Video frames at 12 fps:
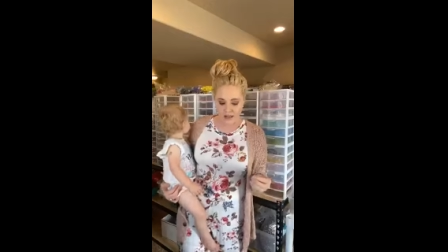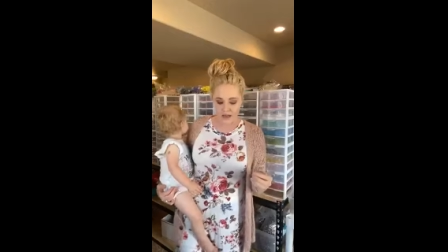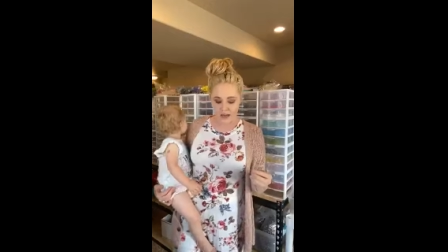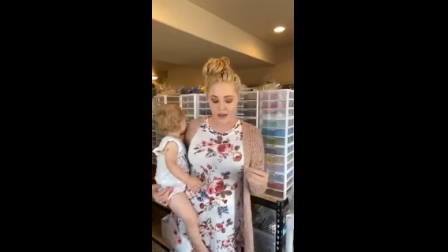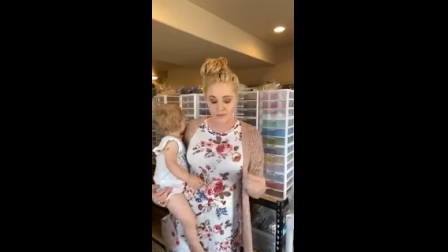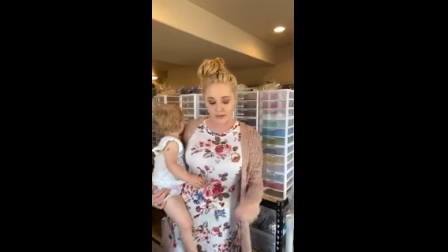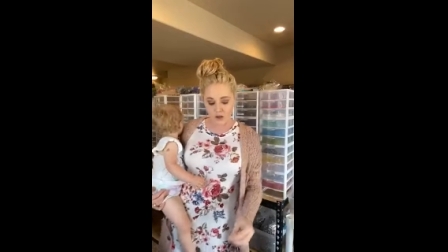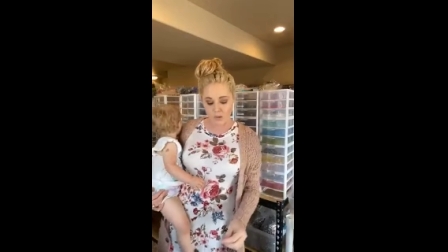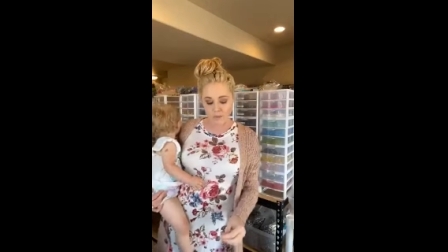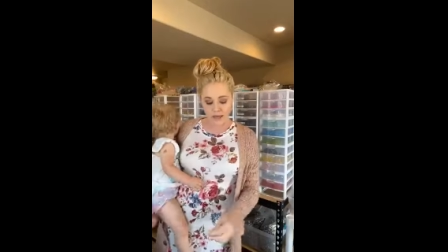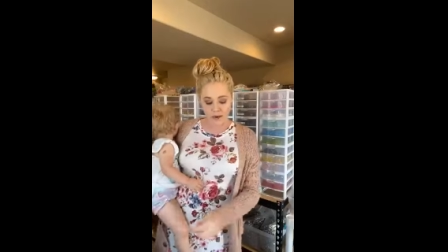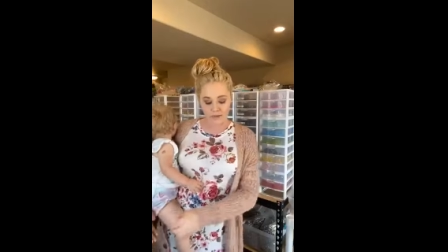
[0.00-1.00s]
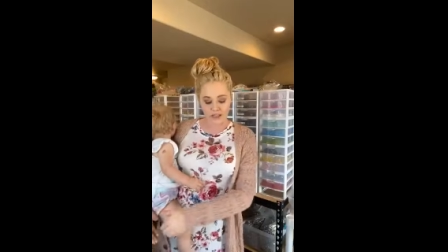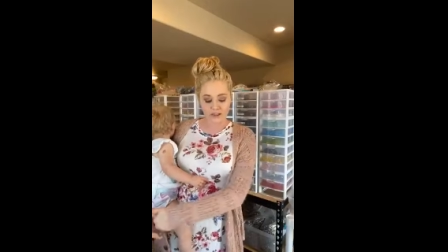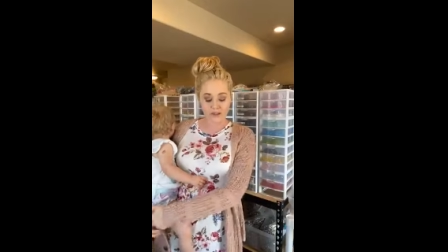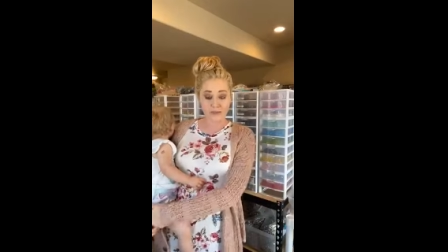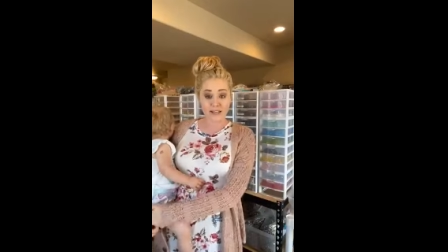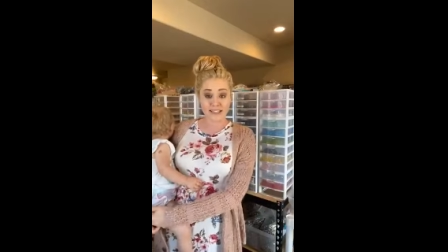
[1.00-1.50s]
I was hoping I would get
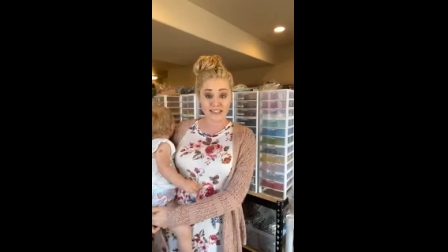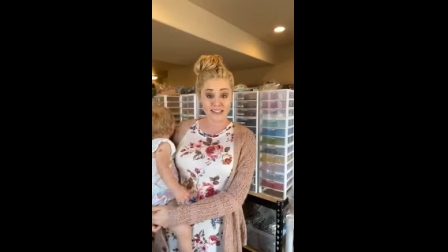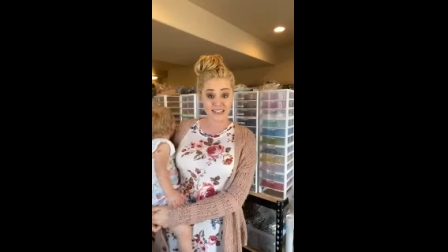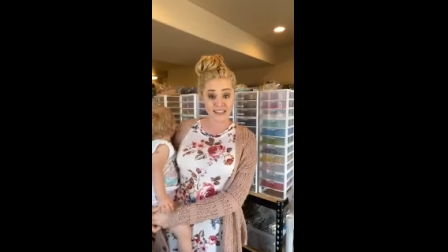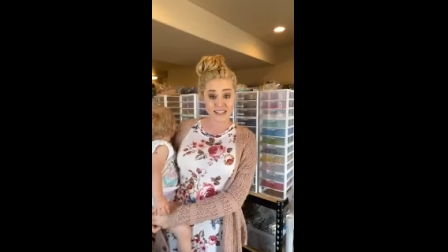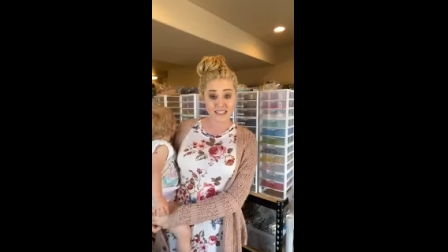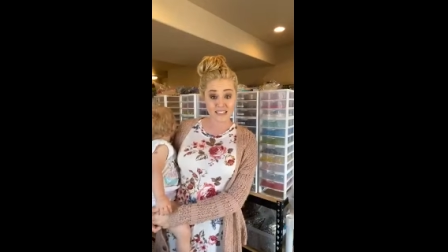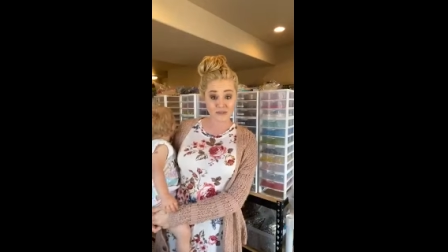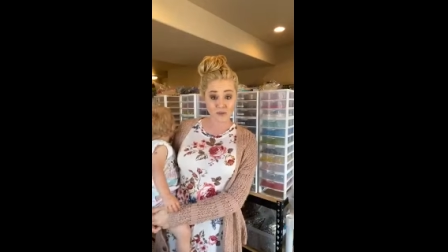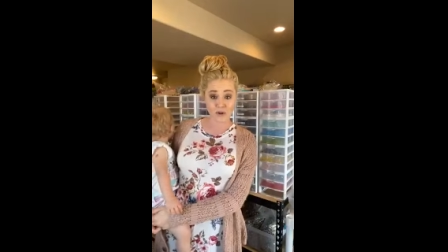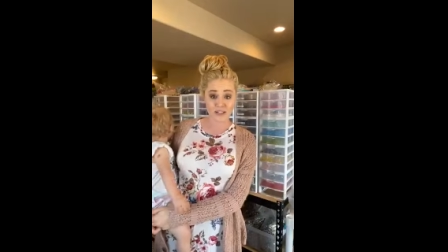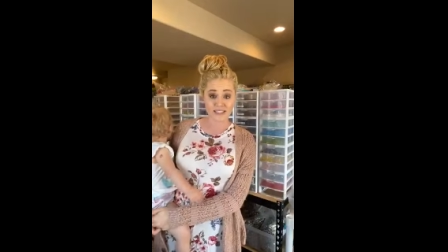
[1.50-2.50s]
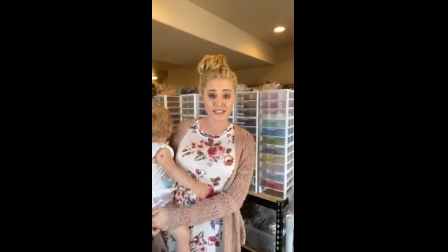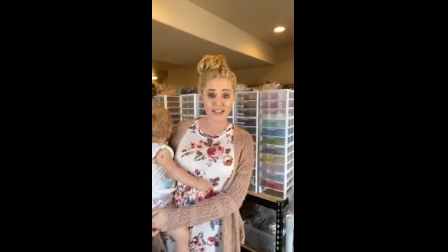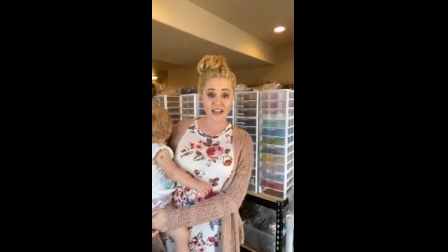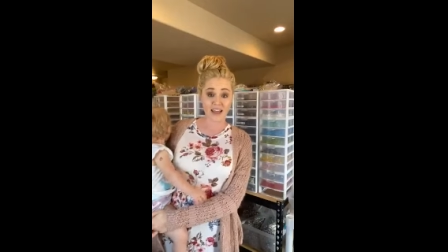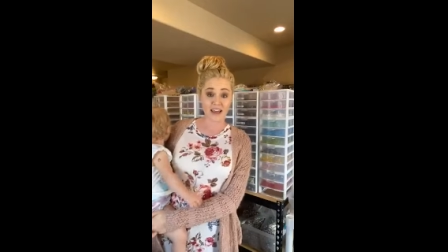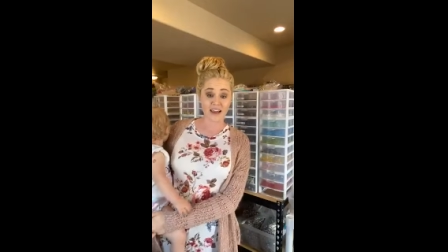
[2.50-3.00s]
the rest of the things for
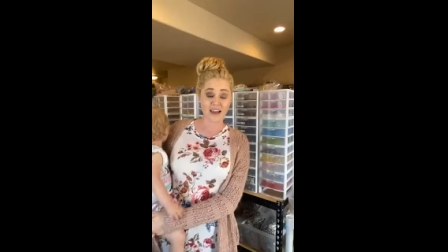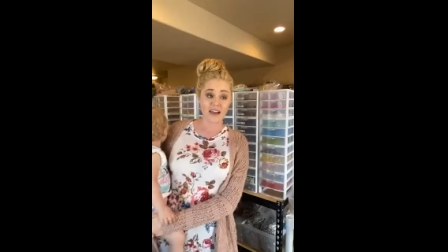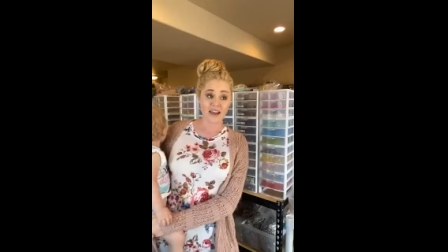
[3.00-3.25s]
today.